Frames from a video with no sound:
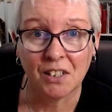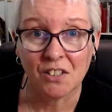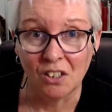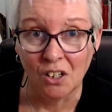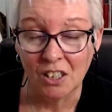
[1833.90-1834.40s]

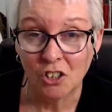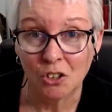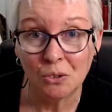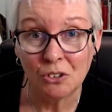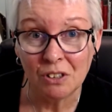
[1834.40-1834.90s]
doesn't
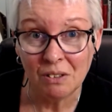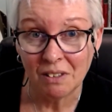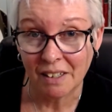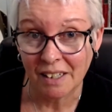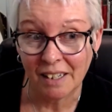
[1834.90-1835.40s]
like
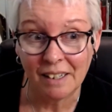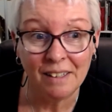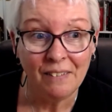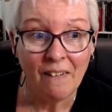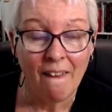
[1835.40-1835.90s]
children,
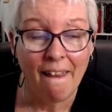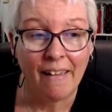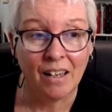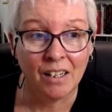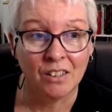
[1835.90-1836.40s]
okay,
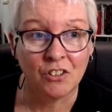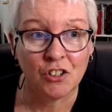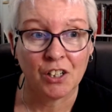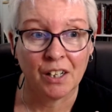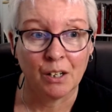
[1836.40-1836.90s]

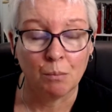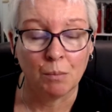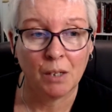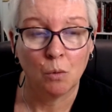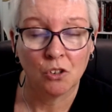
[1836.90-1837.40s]
and
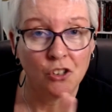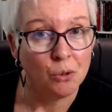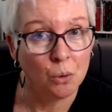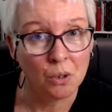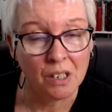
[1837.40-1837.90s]
he
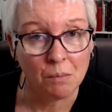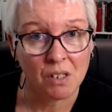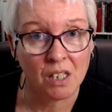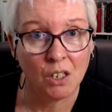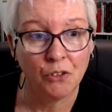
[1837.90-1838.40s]
wants you all to
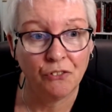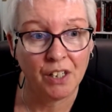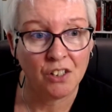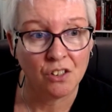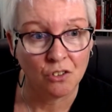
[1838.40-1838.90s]

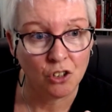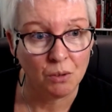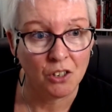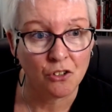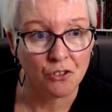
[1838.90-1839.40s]
himself, and he's
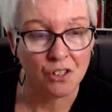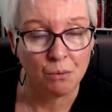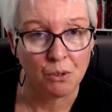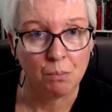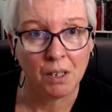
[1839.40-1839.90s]
not too
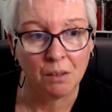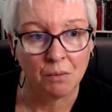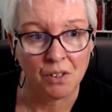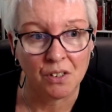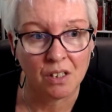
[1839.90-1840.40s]
interested with
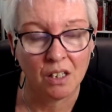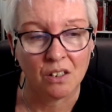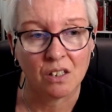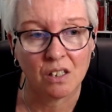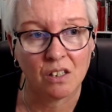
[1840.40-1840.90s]
being with his
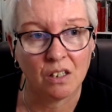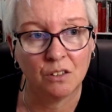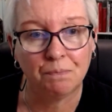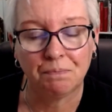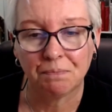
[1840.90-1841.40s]
kids.
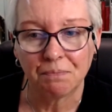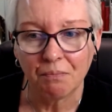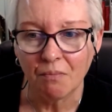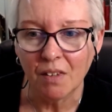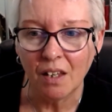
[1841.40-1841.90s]
So
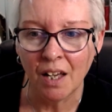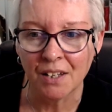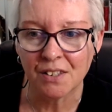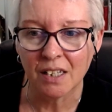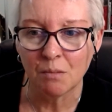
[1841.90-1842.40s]

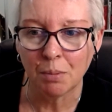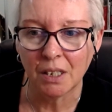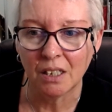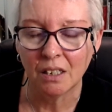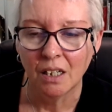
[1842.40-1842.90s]
as that
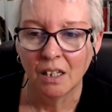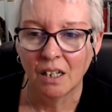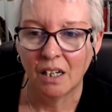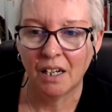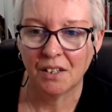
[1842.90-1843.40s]
being
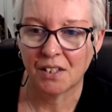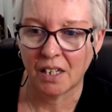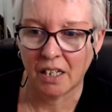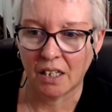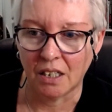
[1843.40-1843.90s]

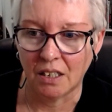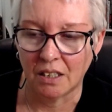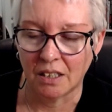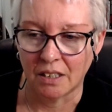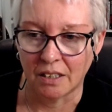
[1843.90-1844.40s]
as
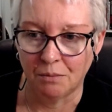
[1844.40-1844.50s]
a